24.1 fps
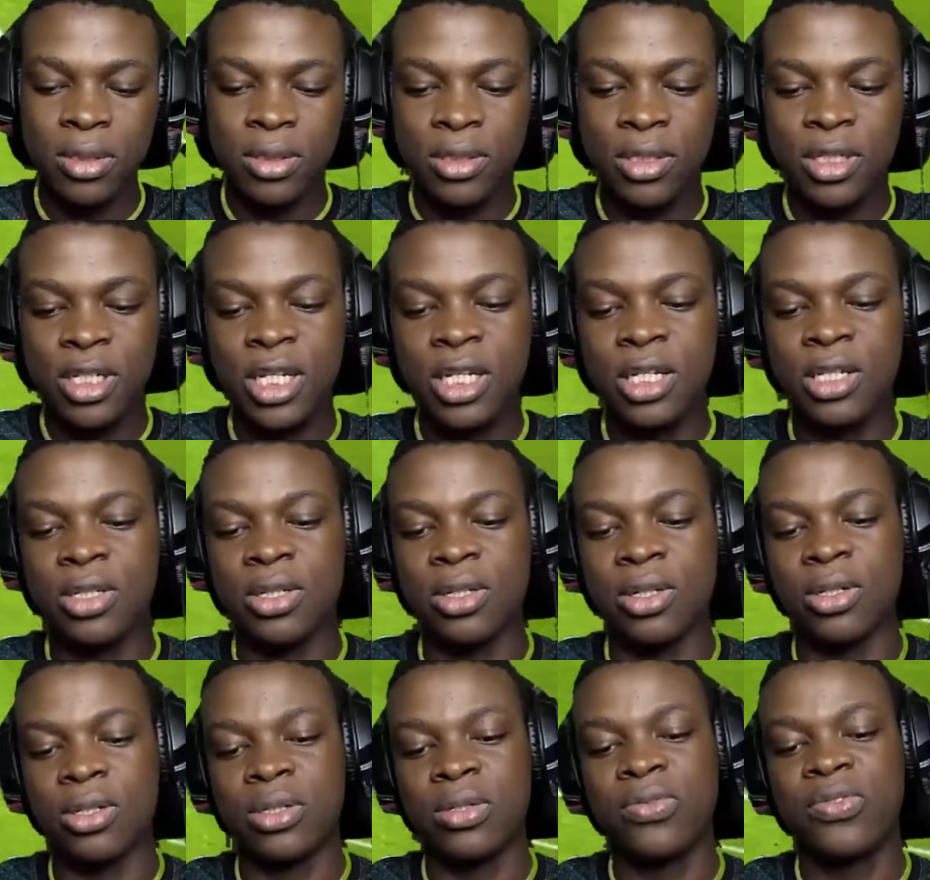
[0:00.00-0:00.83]

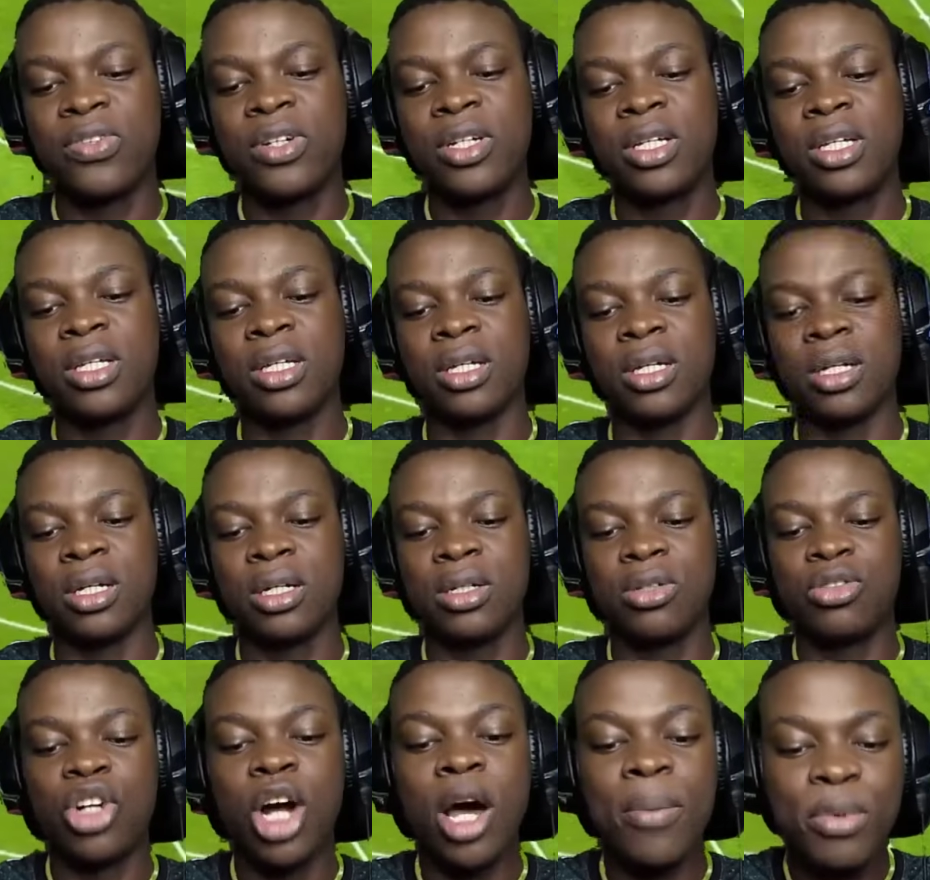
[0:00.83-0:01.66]
Jesus, free kick.
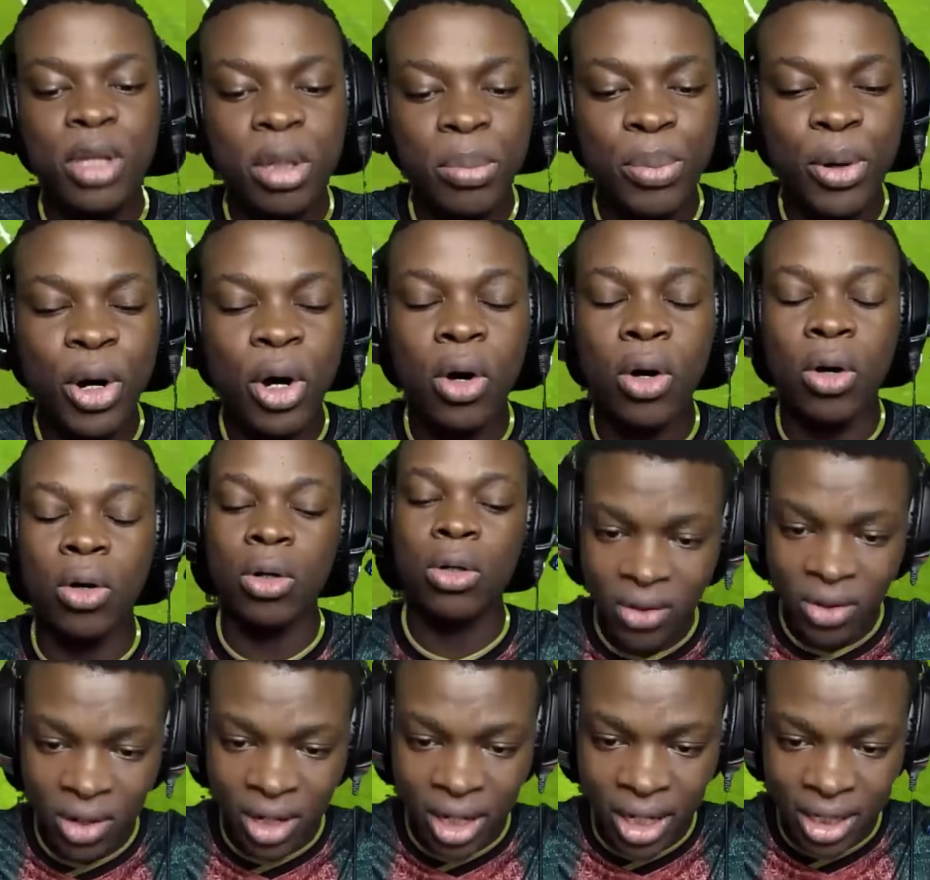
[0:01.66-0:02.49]
Drop the ball.
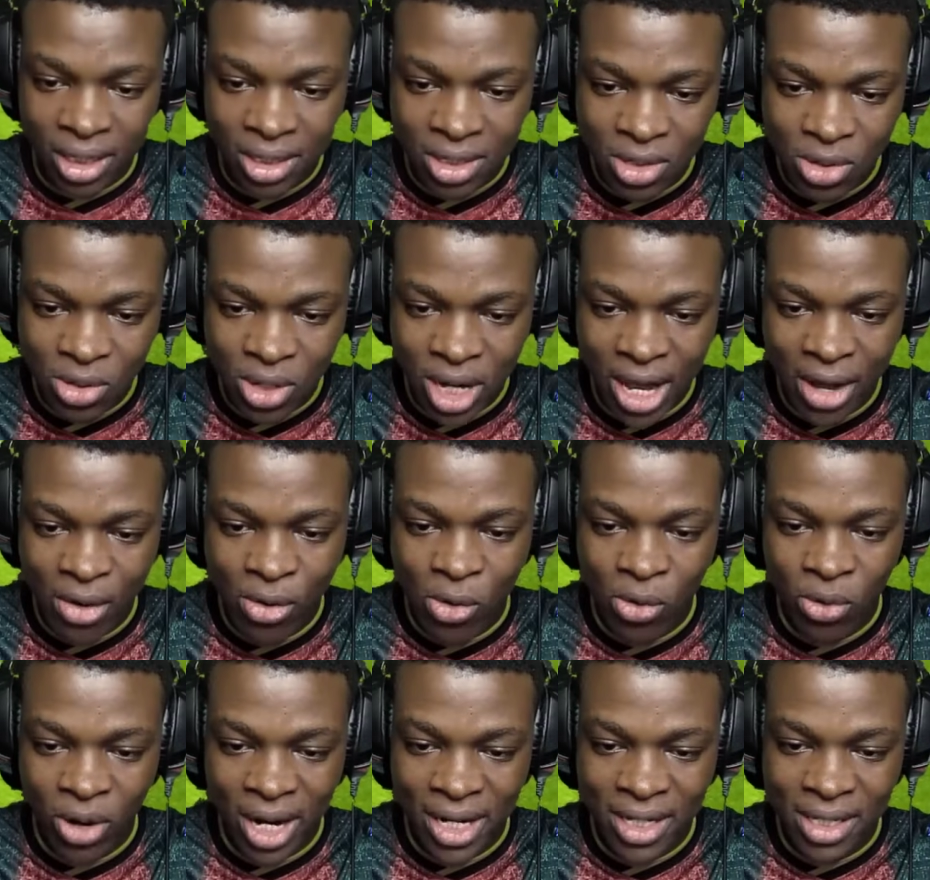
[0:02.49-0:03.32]
Right, should I
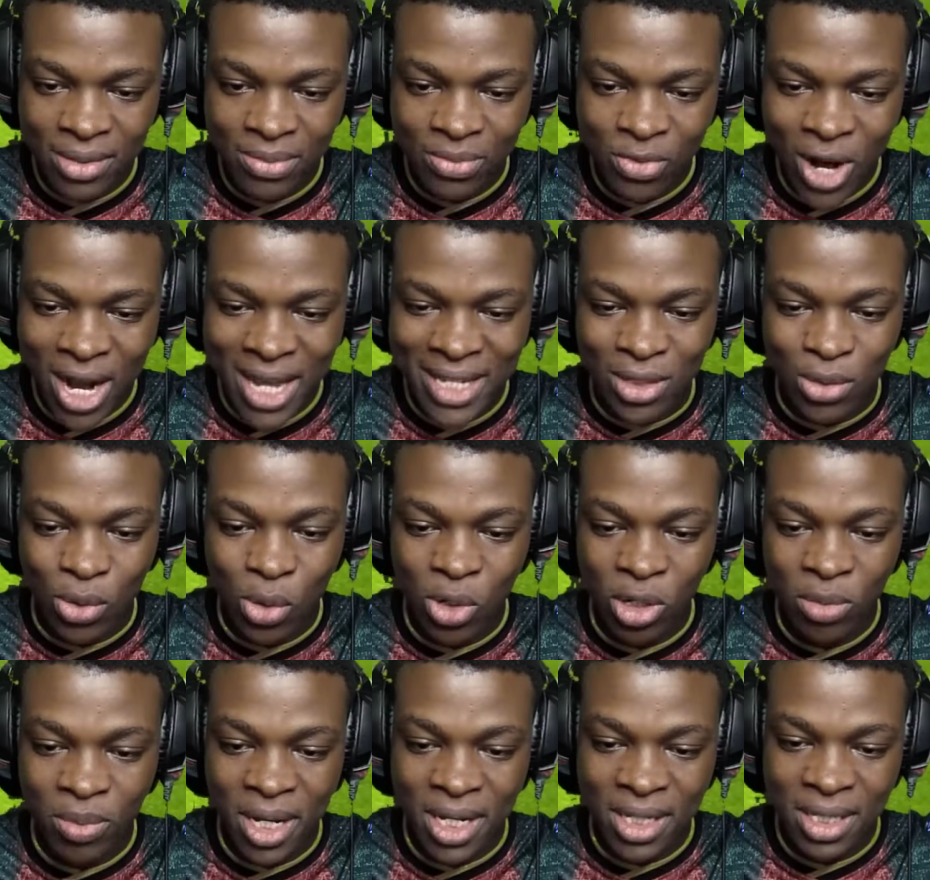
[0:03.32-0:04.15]
go right? Why is
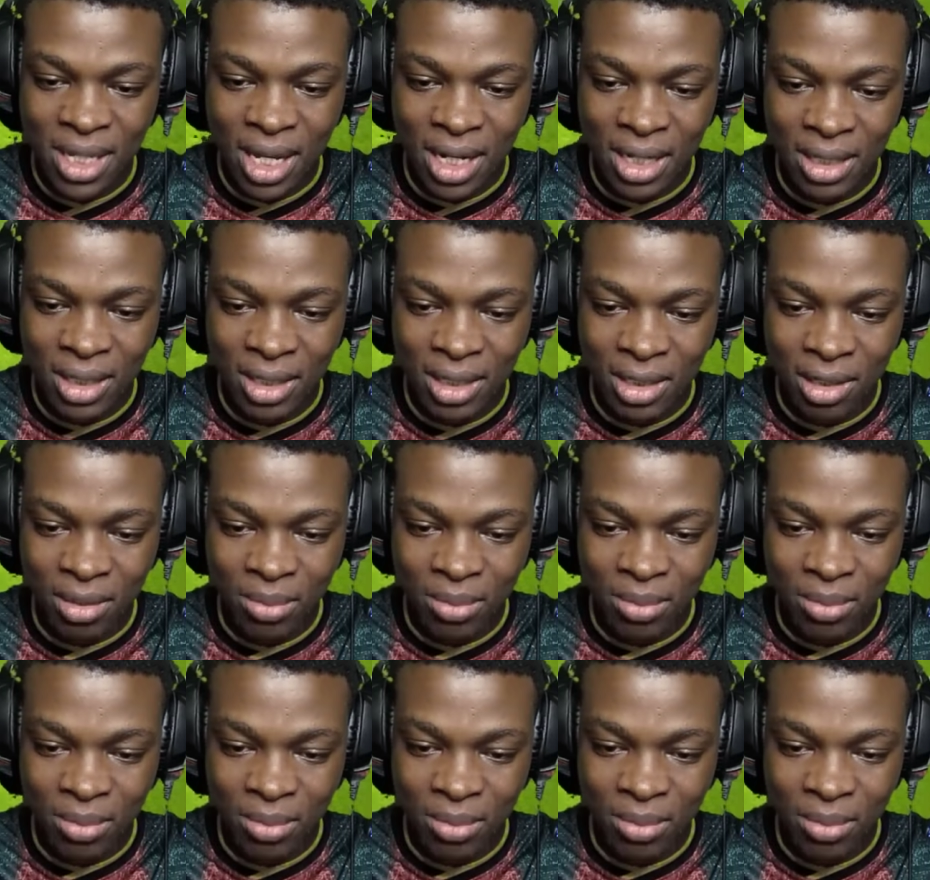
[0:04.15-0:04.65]
goalkeeper standing in